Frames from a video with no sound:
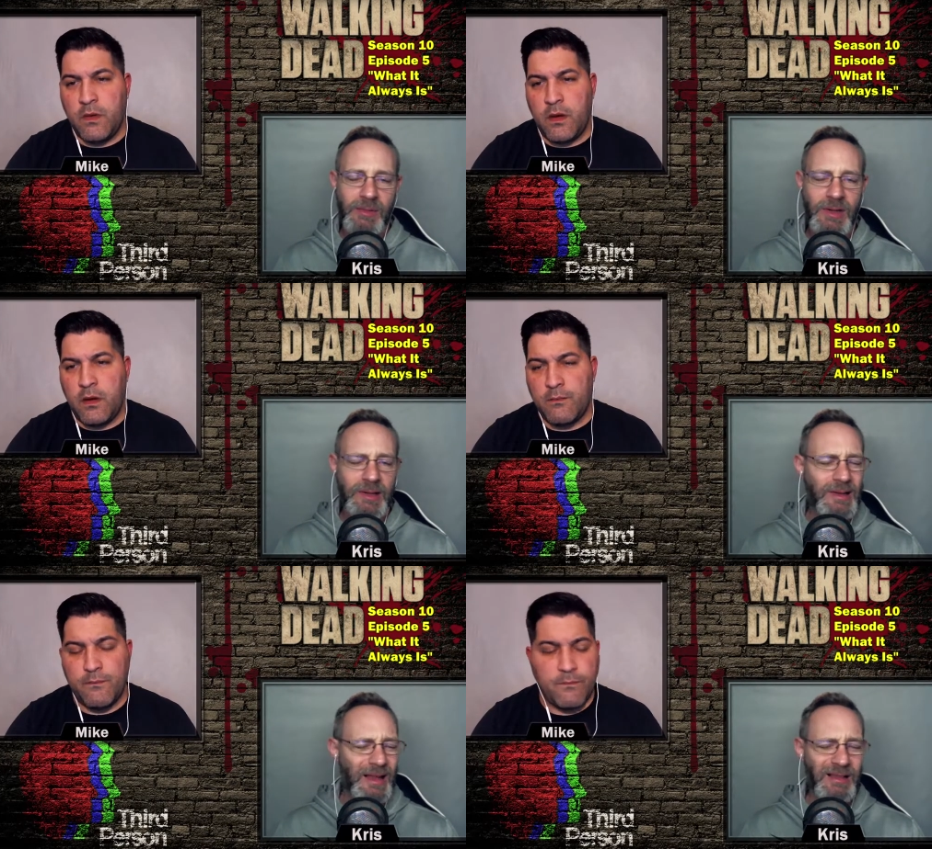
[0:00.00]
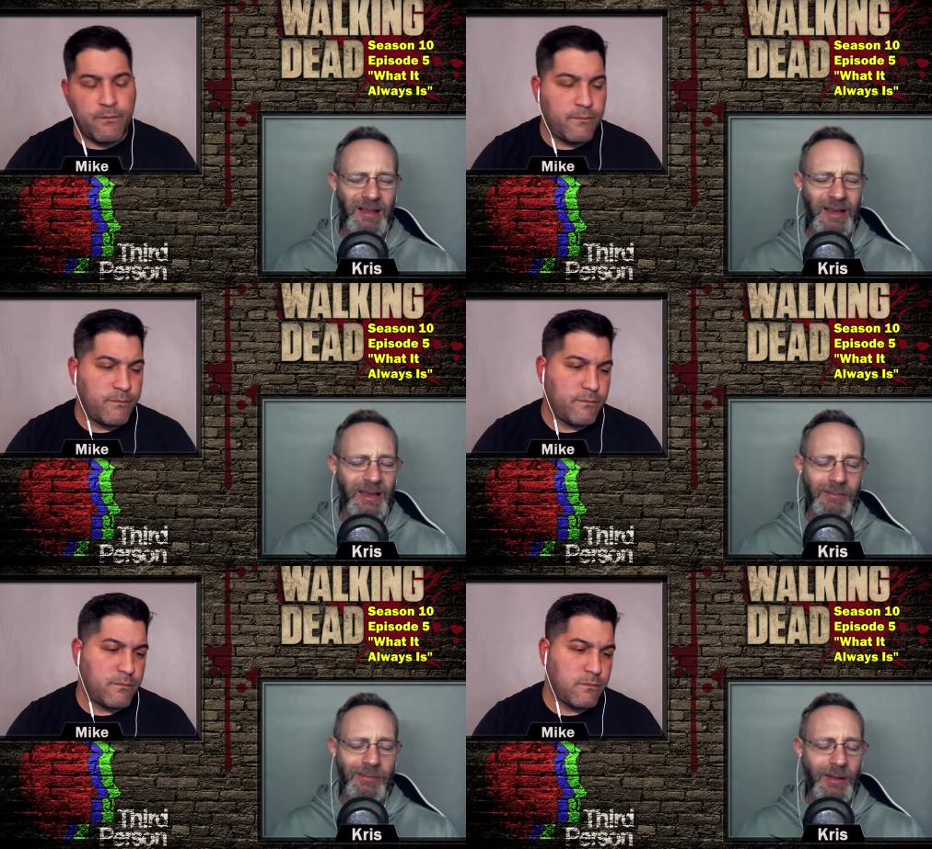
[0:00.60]
Speaker 1: I'm just that's
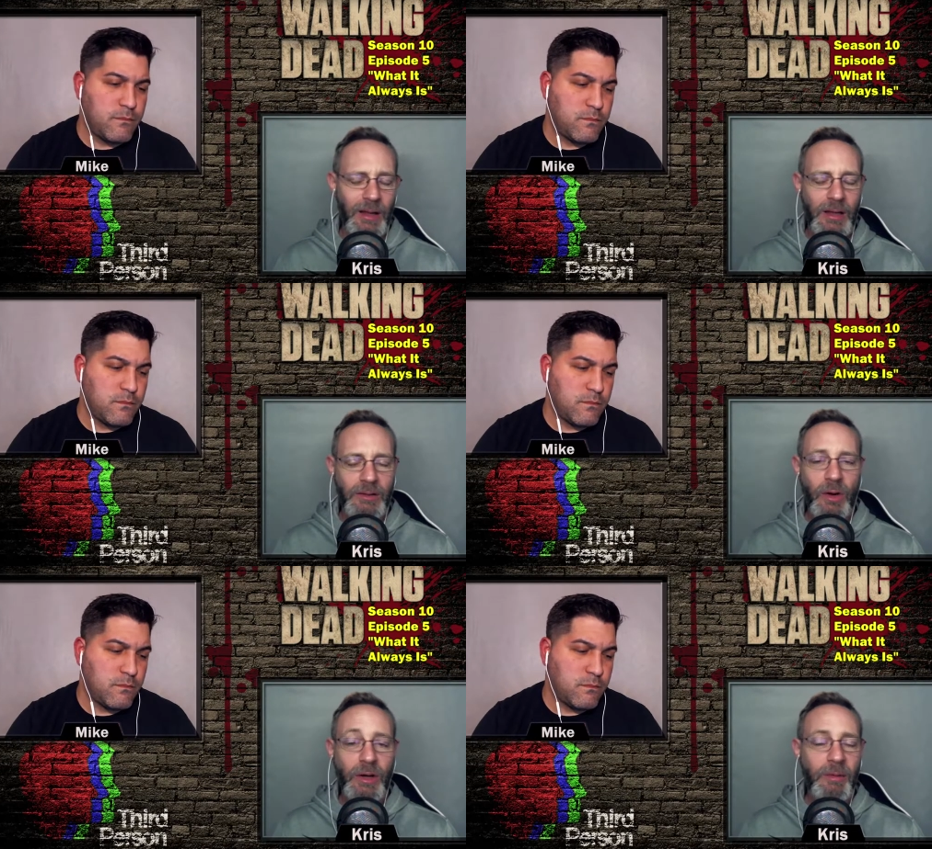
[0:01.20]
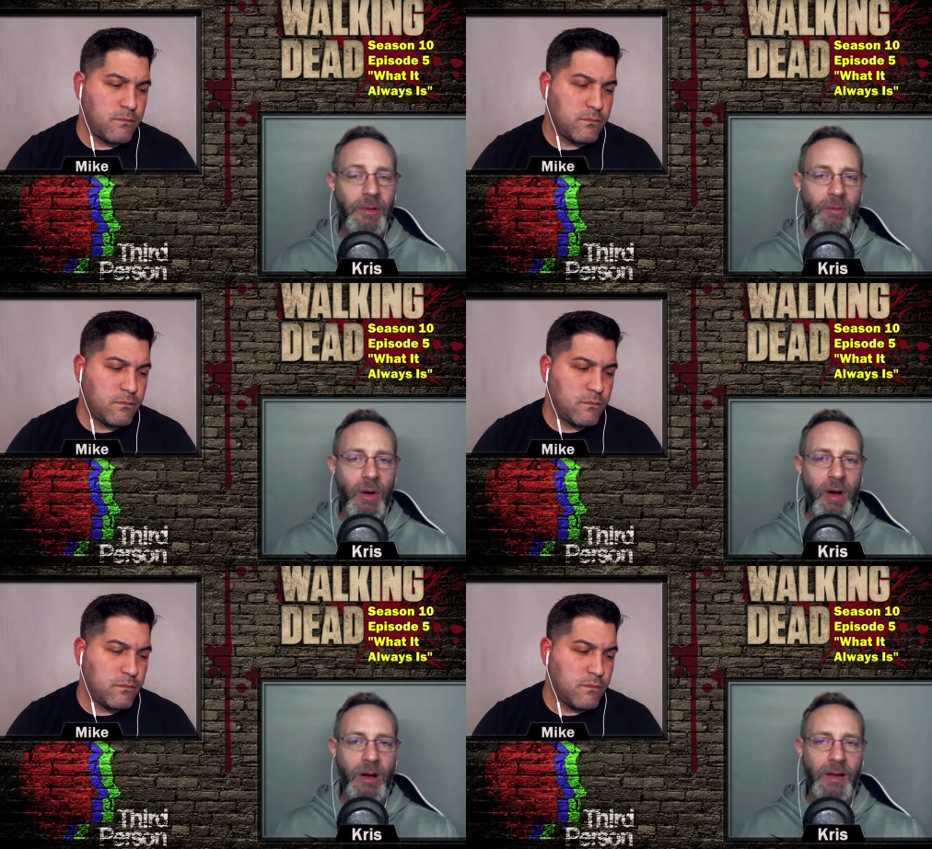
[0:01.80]
like don't get me
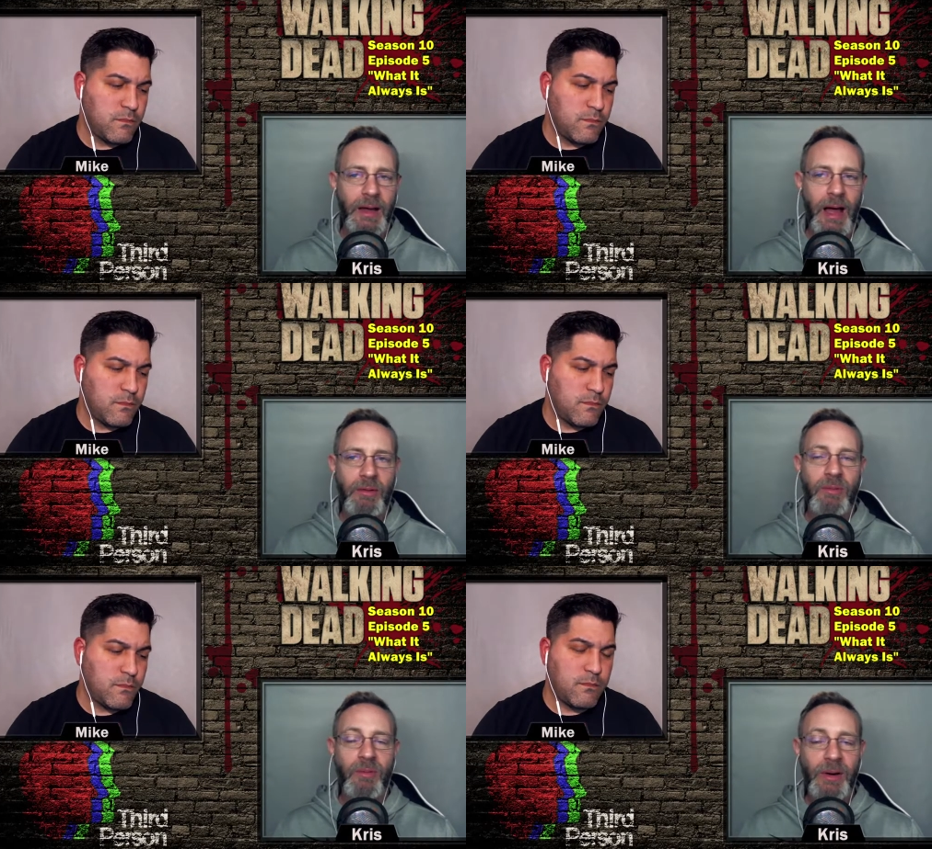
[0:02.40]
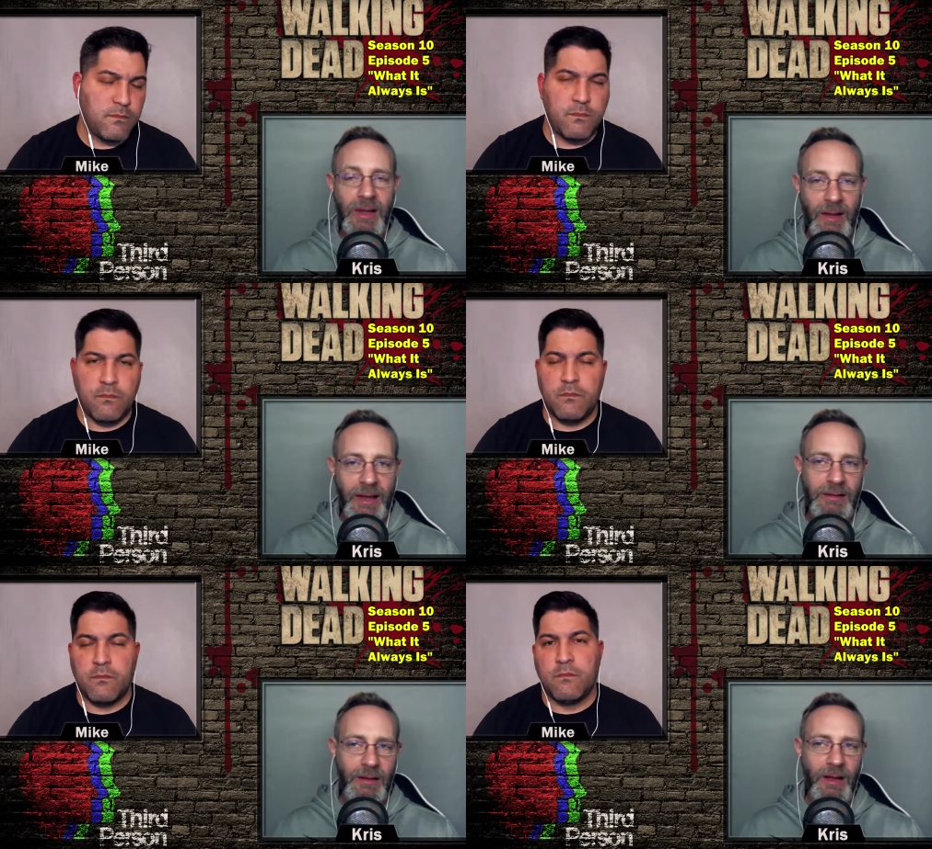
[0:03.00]
wrong, like I really
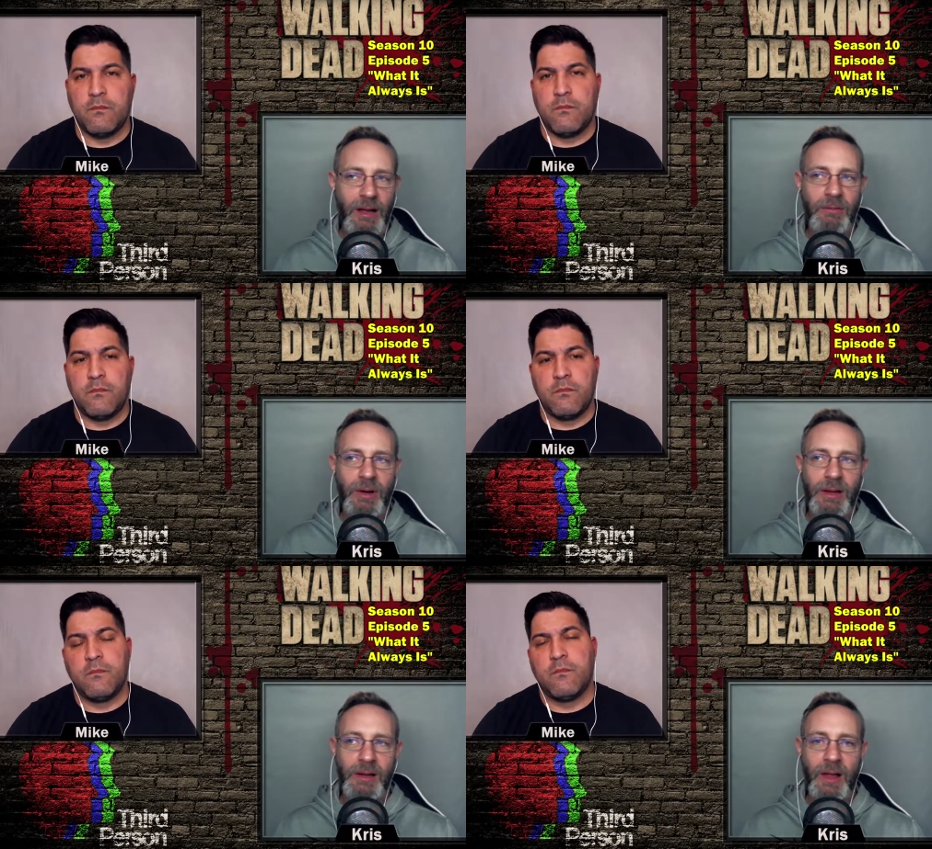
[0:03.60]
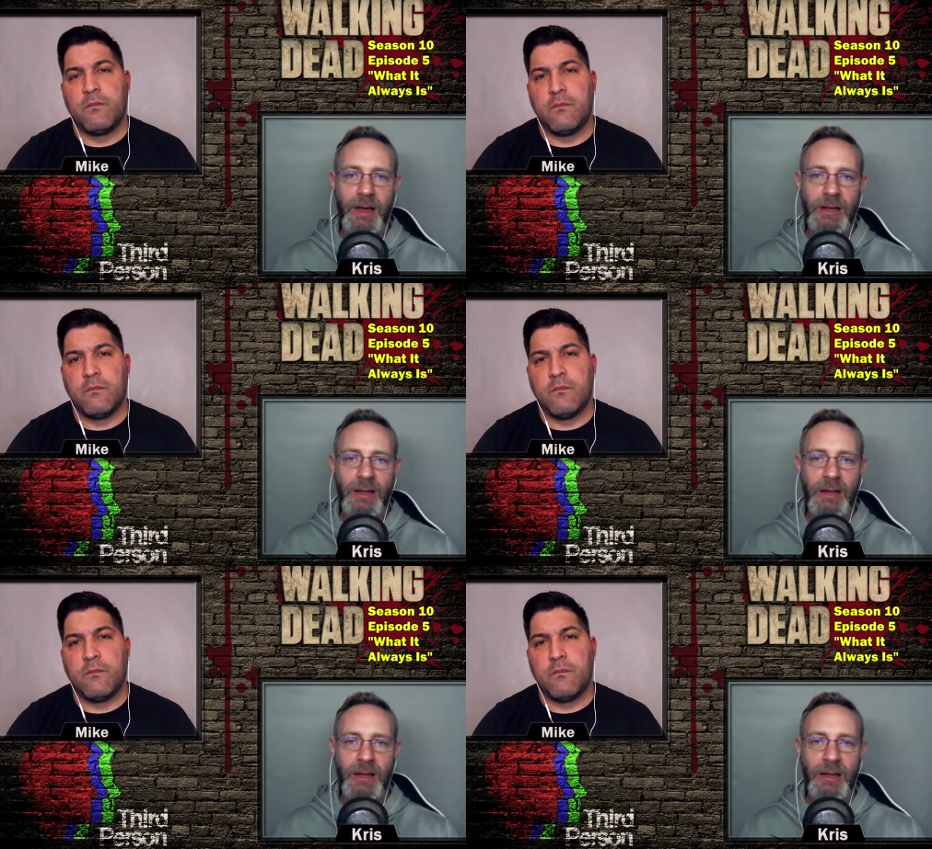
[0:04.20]
like the I really like